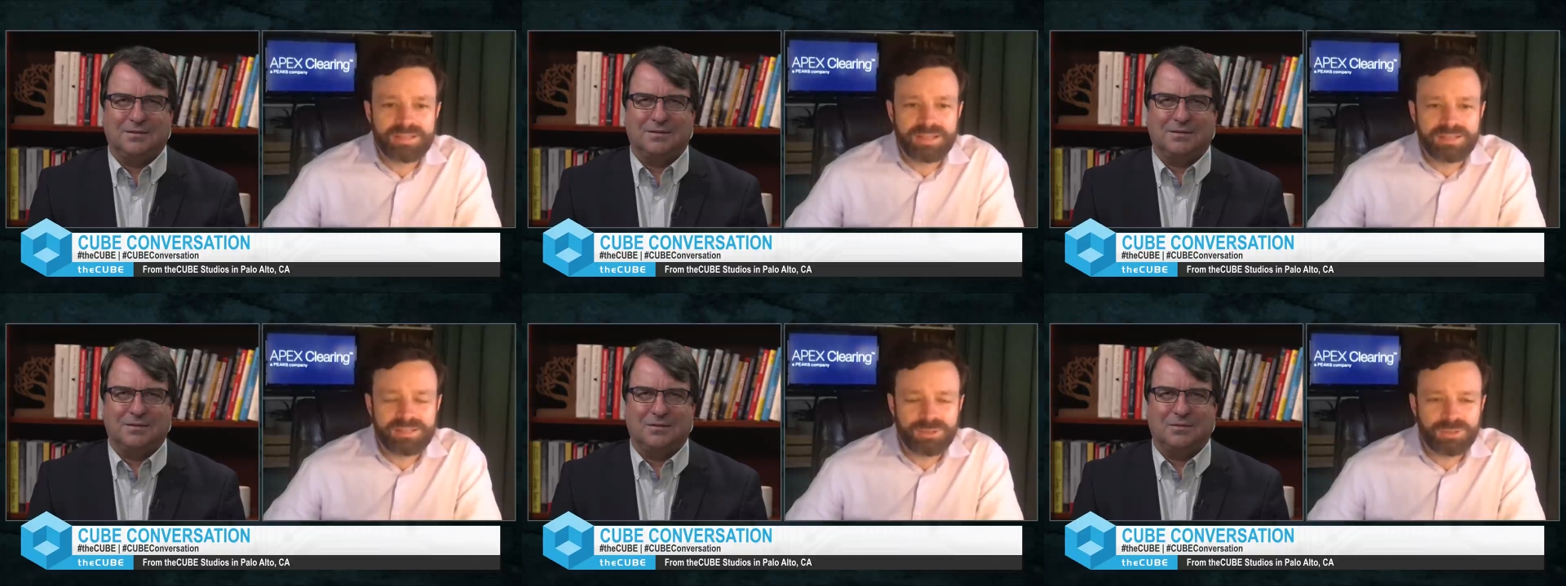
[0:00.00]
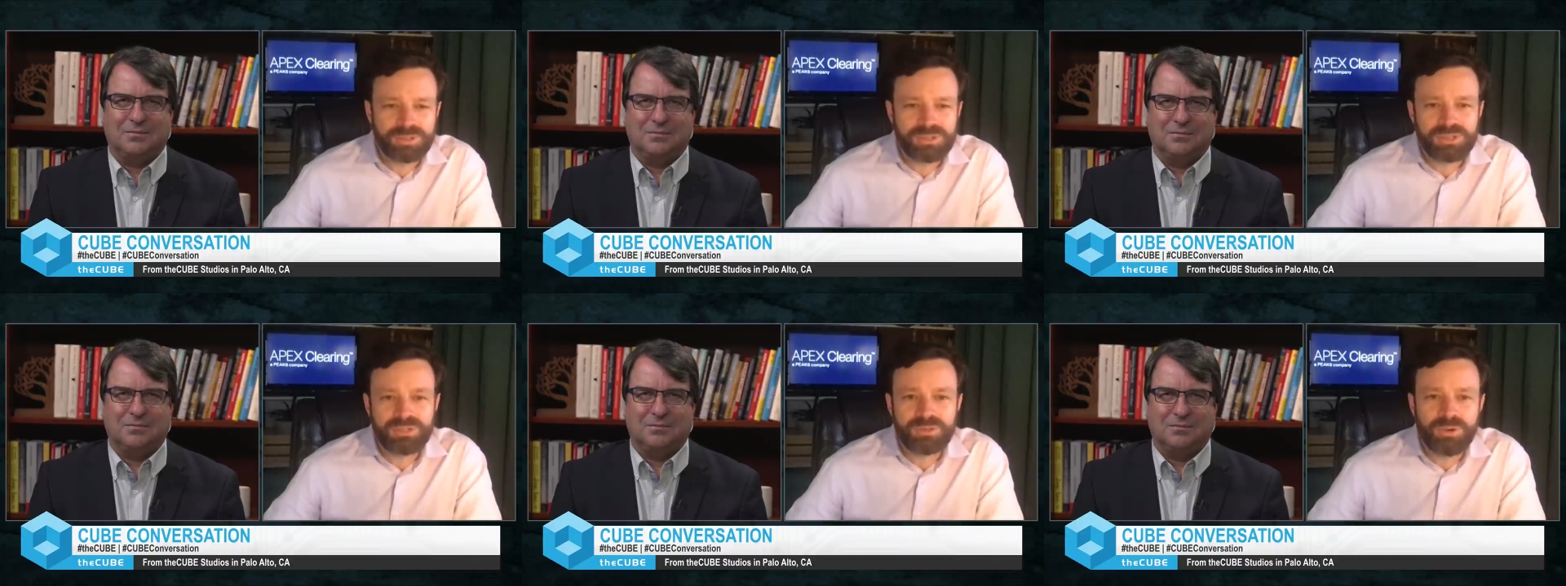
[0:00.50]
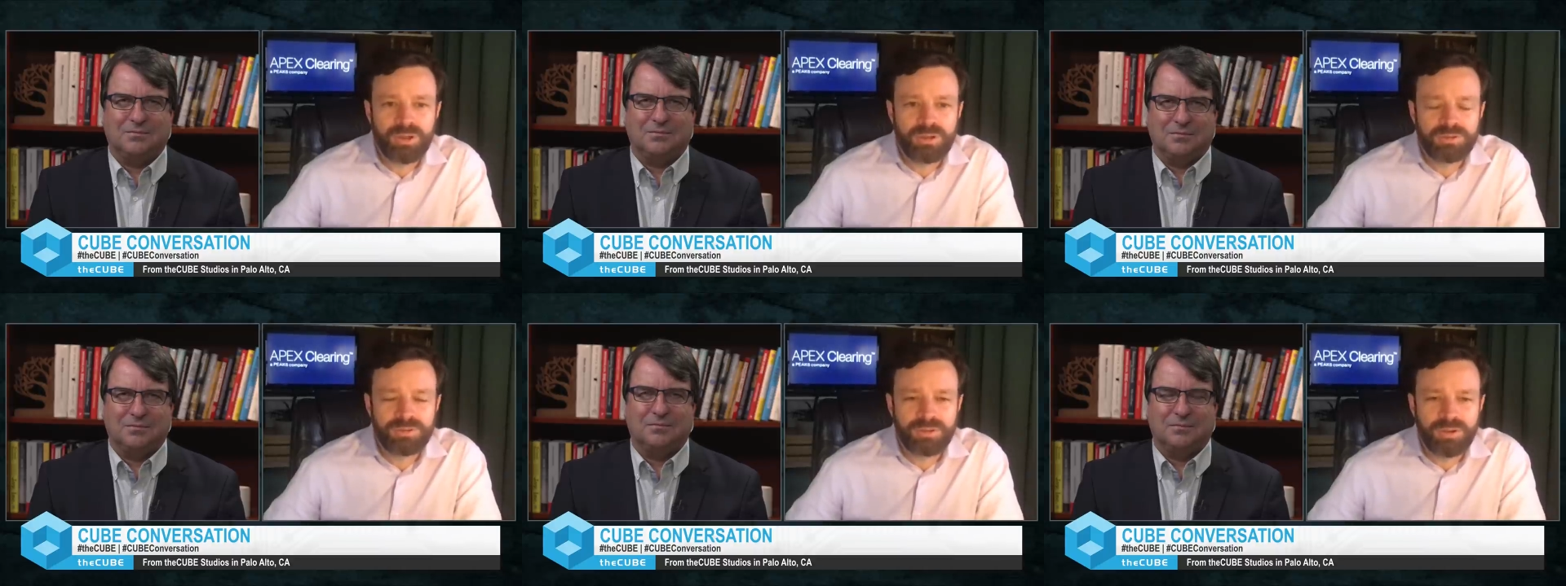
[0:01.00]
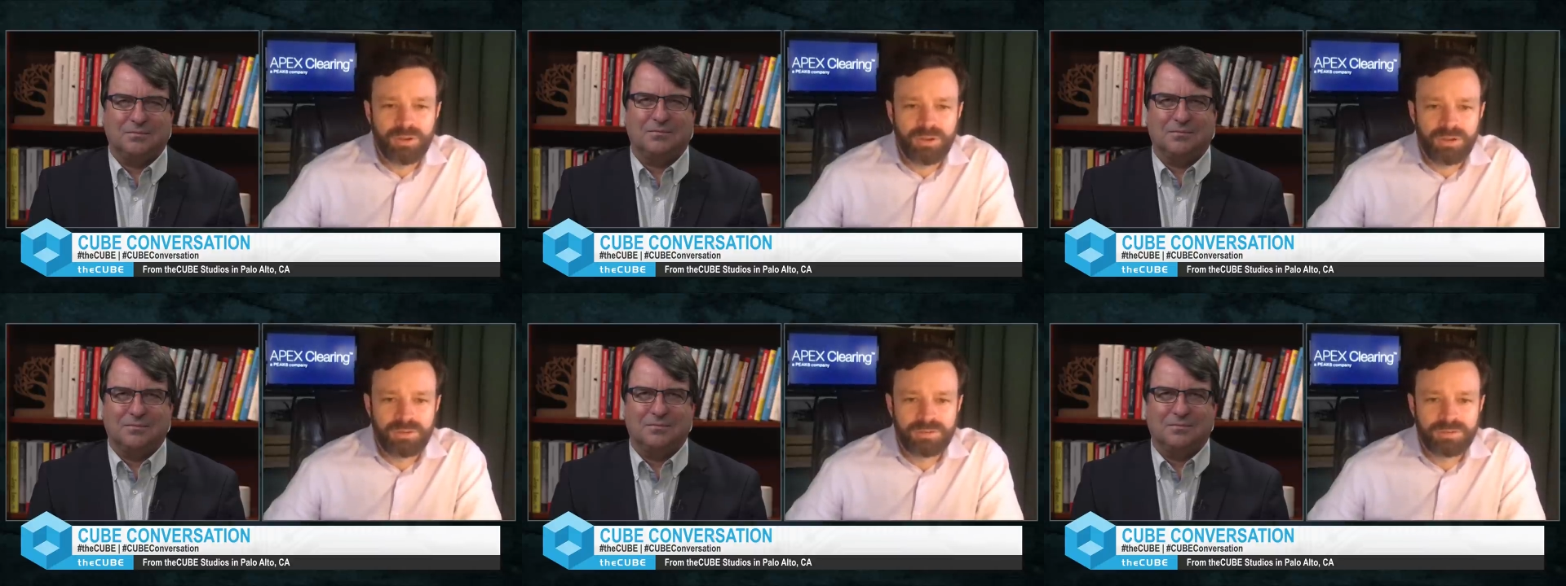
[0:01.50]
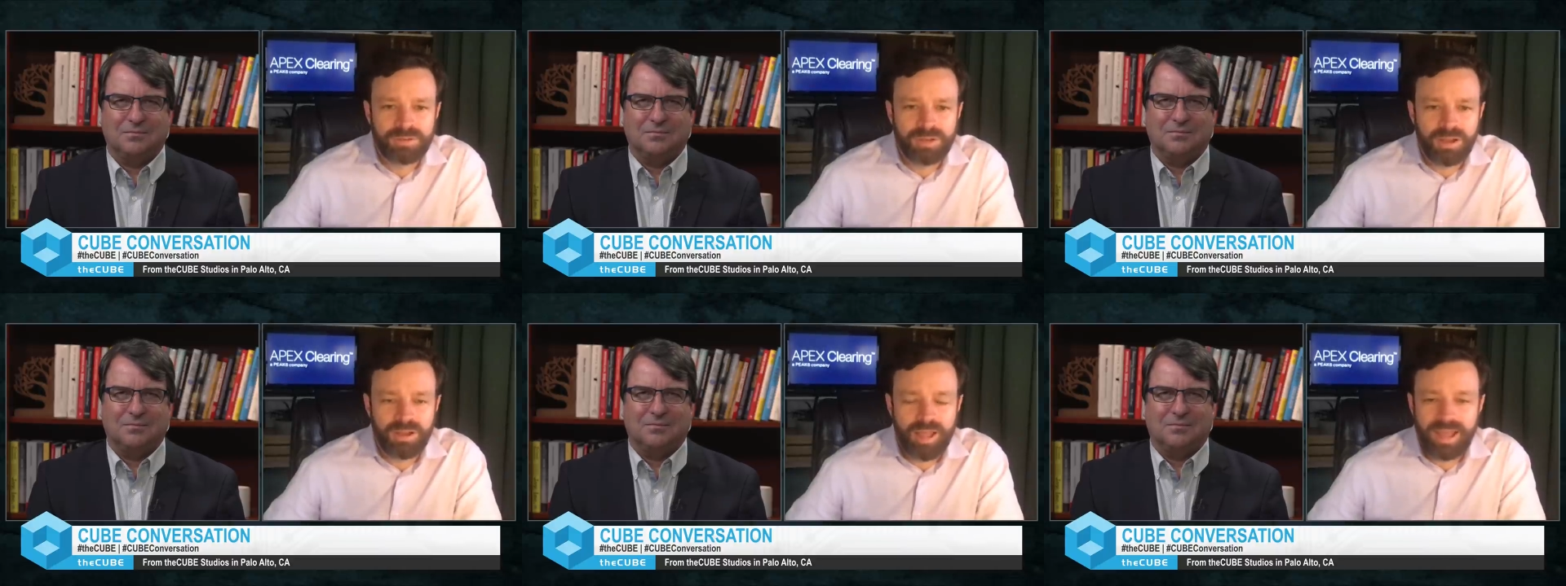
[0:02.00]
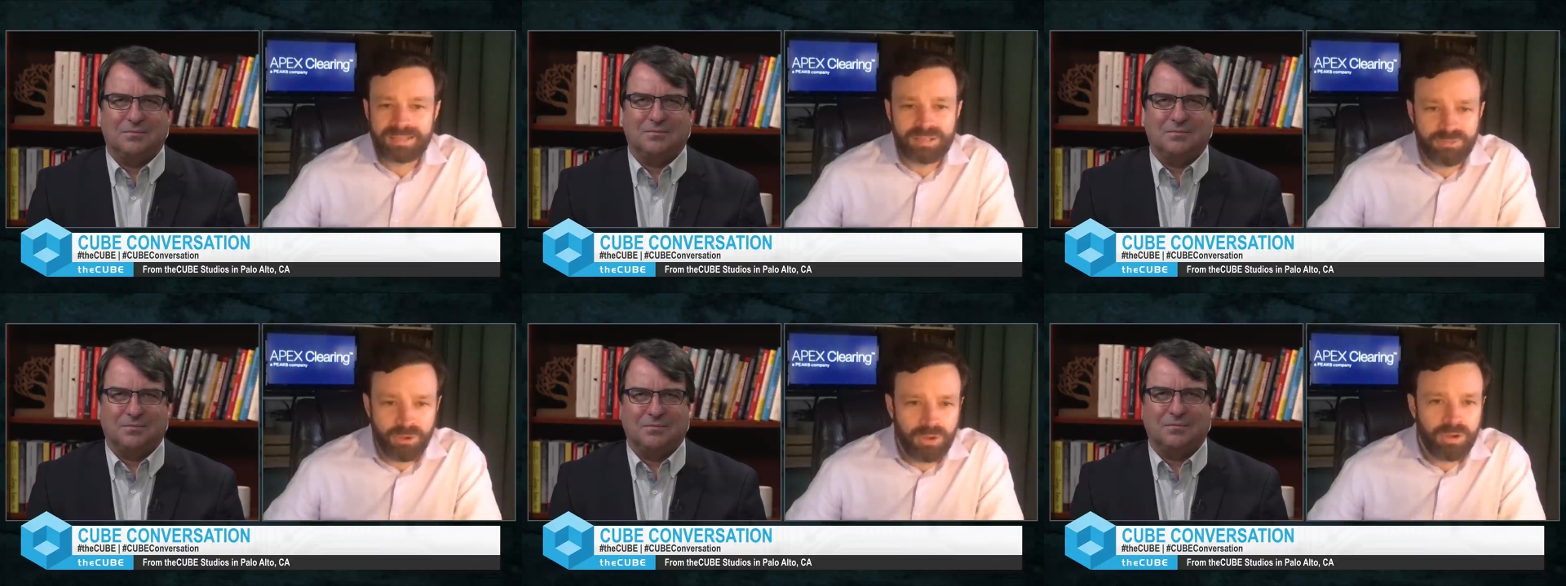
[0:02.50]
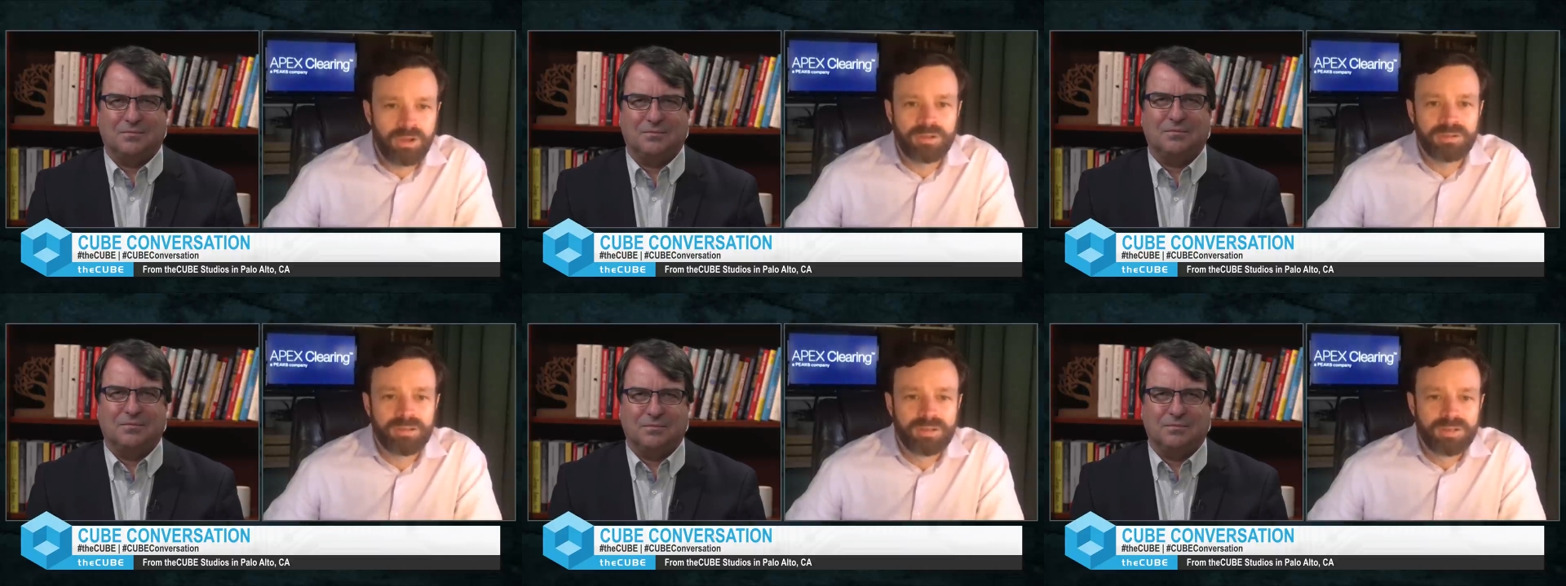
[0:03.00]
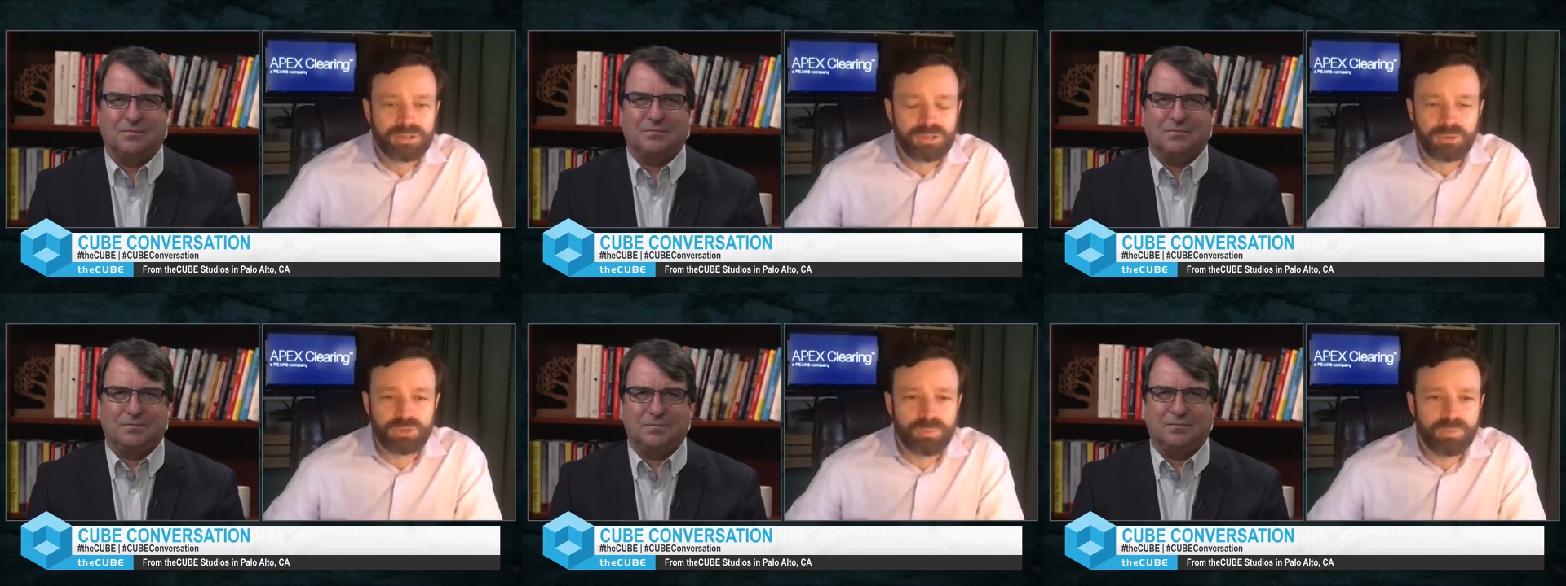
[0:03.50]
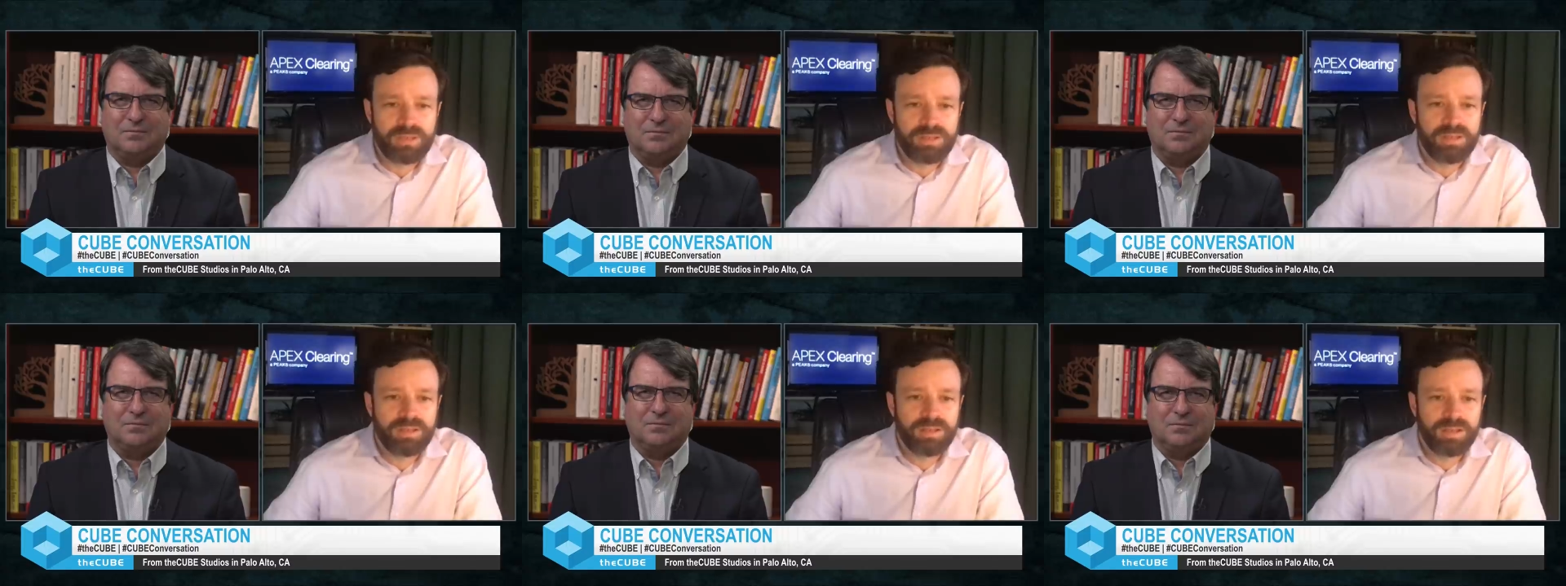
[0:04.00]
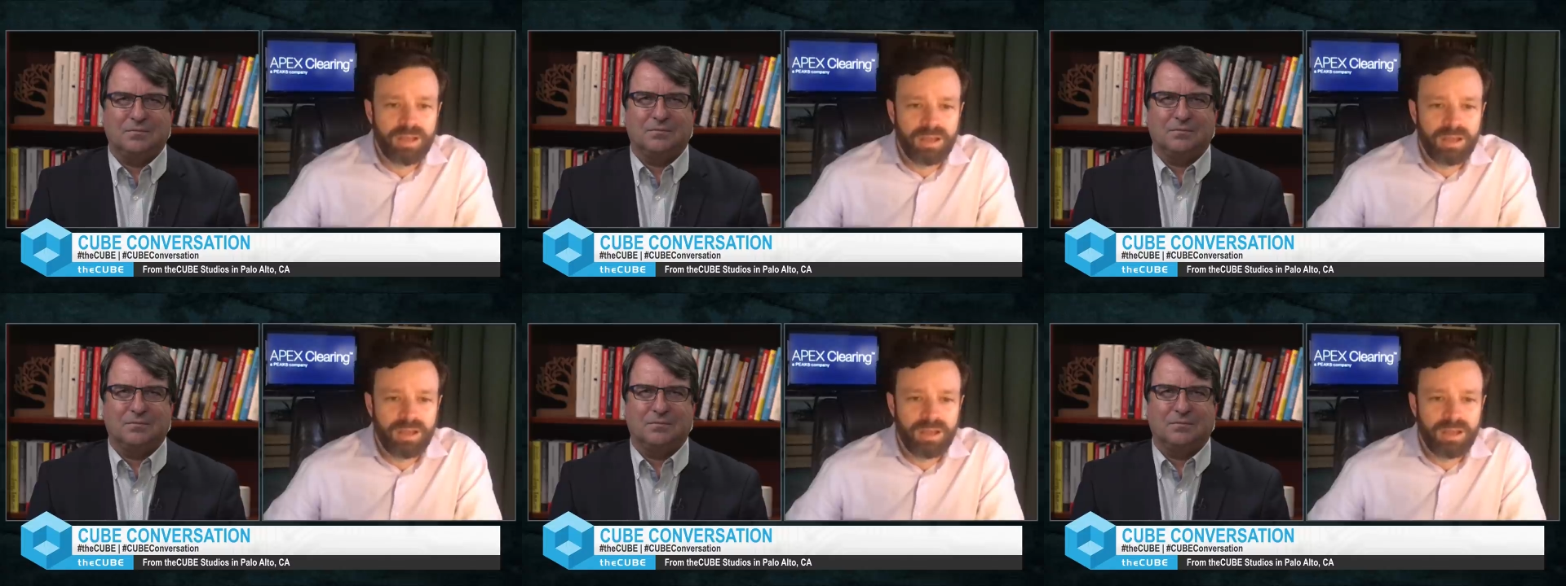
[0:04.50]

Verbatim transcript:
Speaker 1: I certainly see you on on uh, active on social media.